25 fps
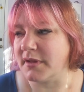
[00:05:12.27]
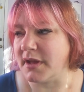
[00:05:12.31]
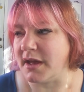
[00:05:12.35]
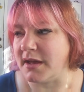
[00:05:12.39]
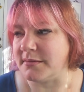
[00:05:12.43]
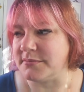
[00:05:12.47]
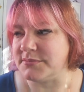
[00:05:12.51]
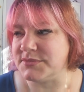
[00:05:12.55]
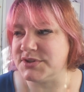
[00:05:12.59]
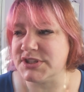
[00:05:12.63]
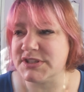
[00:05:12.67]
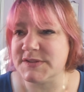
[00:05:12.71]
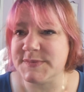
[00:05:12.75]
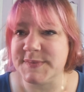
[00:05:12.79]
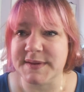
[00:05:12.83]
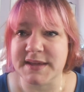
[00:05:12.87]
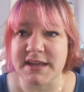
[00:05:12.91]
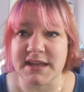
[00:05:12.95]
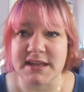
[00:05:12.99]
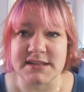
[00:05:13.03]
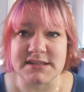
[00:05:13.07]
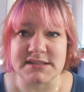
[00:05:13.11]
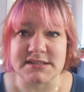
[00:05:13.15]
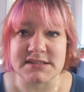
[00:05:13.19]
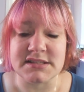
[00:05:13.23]
Um, just
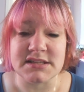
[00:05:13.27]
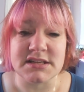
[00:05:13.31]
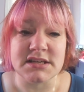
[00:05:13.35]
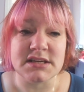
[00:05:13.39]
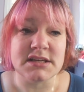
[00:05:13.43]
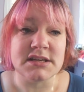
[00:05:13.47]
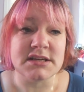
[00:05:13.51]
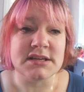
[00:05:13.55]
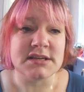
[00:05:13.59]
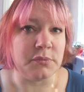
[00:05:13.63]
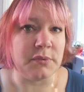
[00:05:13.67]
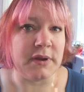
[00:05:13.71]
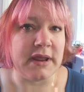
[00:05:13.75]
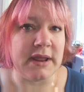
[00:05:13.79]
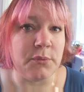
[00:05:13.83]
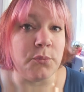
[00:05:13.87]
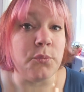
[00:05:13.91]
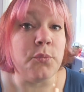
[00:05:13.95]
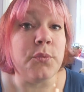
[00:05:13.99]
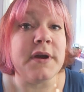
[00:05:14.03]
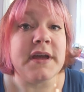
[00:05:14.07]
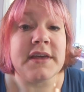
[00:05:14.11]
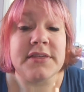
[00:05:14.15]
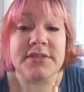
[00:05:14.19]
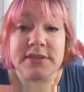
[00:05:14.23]
because
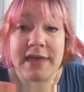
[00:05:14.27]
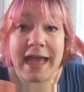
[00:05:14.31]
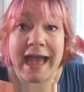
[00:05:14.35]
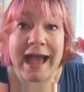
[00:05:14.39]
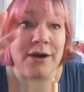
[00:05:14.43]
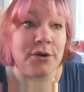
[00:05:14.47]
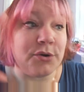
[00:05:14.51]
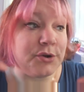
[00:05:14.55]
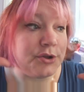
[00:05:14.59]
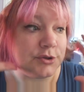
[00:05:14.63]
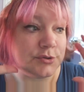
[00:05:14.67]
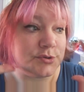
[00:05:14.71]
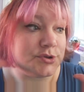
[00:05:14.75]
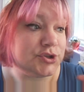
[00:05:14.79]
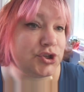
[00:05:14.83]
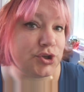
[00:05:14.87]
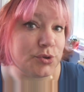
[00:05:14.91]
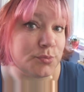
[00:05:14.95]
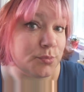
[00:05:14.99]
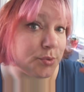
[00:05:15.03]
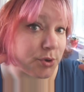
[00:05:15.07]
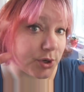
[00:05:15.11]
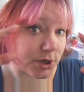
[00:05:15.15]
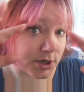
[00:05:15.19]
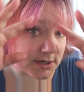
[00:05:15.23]
with how
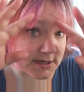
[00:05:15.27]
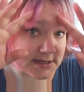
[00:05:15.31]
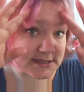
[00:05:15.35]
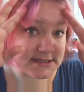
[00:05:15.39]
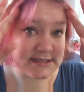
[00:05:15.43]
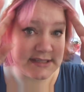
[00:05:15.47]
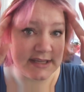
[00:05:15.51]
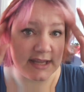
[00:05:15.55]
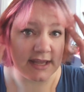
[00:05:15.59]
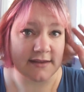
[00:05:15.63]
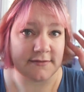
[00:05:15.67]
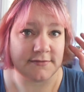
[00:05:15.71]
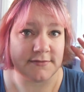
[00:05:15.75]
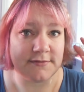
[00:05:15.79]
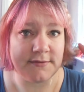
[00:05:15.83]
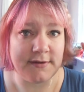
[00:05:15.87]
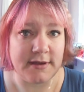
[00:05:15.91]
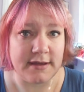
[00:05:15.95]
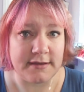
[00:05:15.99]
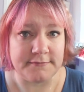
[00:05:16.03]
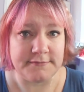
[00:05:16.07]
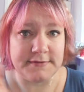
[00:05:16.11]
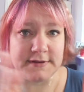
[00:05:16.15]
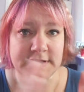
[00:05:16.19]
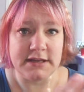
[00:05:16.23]
YouTube works, if
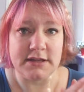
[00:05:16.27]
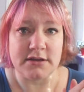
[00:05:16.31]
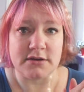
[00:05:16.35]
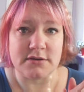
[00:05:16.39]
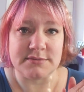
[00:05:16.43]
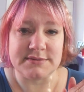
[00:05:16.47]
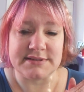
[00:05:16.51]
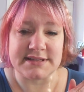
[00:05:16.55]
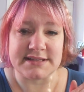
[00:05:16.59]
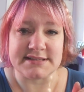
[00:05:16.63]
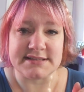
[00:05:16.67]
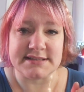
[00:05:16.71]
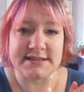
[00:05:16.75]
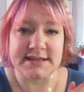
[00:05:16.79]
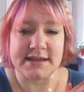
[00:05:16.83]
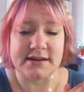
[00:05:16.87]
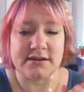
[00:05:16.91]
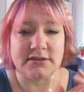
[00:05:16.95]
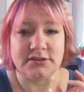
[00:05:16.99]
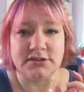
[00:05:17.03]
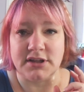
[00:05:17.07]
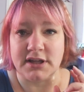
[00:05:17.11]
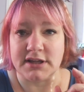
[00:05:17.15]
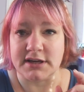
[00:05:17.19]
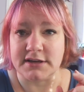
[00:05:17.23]
a video doesn't get
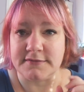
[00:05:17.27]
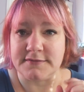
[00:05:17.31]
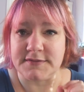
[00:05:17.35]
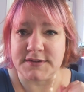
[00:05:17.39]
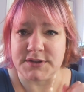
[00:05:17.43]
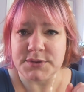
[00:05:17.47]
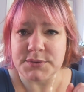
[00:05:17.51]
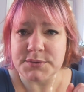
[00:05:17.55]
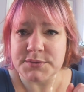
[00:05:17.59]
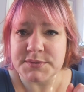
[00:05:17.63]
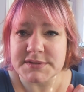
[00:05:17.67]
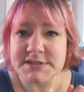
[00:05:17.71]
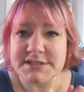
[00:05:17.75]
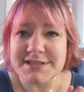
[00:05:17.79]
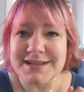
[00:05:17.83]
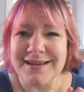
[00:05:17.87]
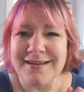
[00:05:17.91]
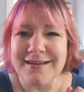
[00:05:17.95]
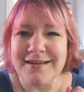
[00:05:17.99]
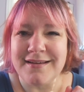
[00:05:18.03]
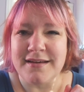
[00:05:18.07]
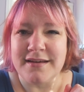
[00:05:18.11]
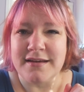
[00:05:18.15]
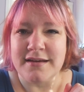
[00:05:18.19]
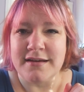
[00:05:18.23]
a lot of views,
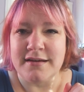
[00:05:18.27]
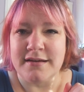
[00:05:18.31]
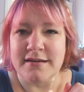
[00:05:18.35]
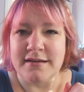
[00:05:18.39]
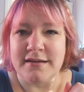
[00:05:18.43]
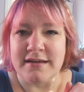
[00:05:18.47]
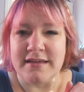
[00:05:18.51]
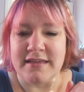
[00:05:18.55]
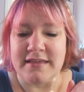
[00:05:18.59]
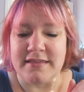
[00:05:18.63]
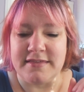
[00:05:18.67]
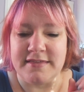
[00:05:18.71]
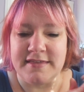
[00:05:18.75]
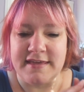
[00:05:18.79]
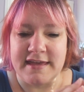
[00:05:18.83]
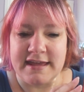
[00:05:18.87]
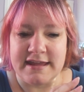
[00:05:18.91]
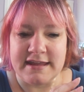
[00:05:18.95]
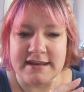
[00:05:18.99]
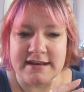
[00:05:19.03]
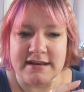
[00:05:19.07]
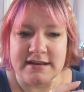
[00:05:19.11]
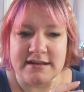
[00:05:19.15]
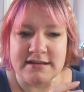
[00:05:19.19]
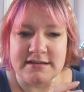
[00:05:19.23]

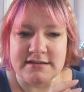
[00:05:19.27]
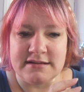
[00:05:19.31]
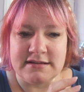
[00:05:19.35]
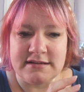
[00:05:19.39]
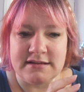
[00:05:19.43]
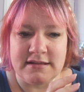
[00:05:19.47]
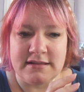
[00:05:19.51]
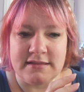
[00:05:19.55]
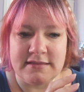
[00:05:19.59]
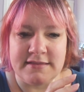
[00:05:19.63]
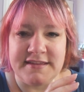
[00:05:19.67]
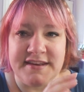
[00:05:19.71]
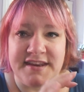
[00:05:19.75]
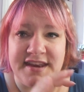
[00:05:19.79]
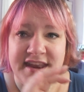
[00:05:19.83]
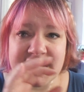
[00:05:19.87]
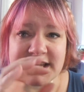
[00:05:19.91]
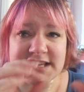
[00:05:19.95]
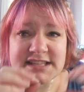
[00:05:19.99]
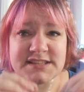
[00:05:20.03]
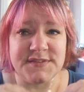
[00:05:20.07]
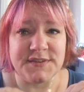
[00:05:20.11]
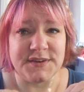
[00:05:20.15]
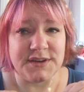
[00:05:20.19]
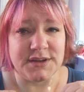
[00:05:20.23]
then the
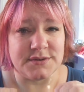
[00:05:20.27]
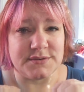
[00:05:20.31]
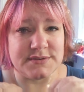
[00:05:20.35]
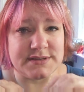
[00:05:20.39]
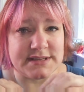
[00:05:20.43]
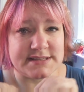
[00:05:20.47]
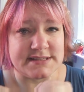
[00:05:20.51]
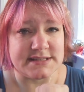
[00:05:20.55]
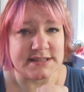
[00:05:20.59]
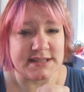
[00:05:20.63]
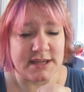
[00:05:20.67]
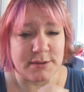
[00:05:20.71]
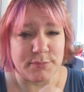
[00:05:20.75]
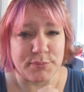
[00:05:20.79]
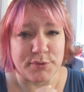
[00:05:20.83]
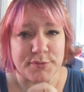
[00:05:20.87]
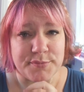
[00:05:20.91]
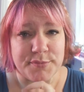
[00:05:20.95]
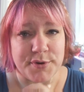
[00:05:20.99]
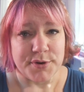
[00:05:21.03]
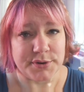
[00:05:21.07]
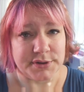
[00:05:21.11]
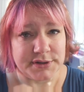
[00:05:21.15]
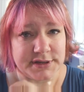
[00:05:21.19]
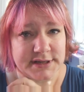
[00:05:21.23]
next video doesn't get
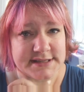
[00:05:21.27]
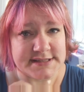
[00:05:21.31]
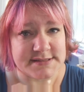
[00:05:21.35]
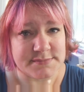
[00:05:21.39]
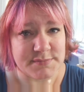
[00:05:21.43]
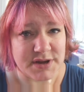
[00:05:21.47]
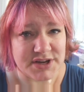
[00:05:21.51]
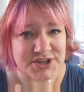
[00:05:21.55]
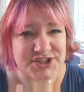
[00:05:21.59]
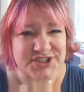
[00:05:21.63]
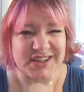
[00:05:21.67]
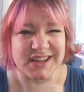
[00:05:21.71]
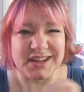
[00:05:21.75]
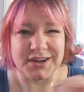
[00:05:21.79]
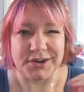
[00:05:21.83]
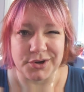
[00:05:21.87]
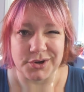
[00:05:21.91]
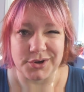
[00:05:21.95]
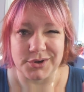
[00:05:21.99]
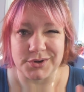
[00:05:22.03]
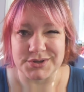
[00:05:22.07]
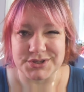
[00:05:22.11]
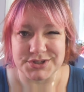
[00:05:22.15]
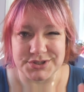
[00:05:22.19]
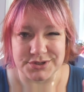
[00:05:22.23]
promoted as much. It kind of
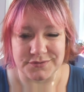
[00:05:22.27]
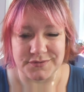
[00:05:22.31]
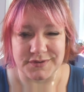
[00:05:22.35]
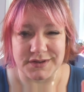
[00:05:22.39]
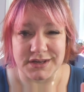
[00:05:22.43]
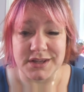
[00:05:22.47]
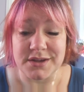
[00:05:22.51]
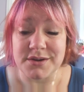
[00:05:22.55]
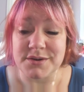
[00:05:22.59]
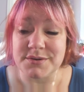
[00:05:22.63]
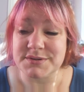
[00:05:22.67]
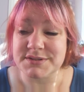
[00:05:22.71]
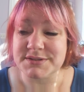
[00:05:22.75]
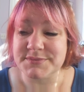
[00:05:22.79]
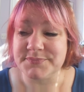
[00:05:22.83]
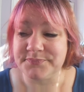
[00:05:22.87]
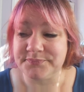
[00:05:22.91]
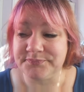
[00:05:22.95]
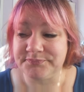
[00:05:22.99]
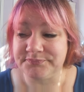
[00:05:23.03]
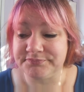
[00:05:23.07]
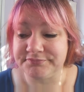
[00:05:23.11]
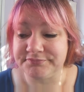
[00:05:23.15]
hurts your videos.